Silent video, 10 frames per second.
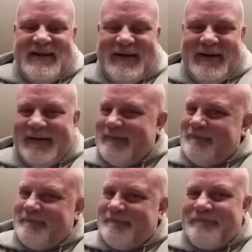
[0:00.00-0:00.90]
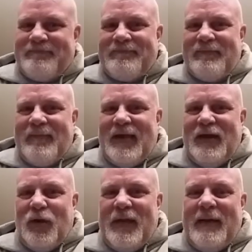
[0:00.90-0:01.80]

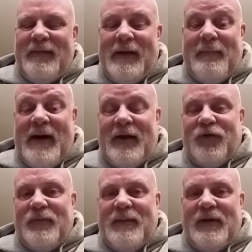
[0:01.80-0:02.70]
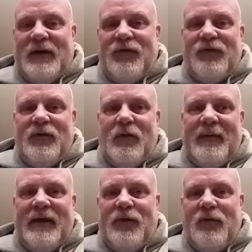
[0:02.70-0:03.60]
That bothers me because if you
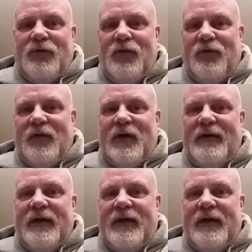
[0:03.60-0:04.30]
open that door too far,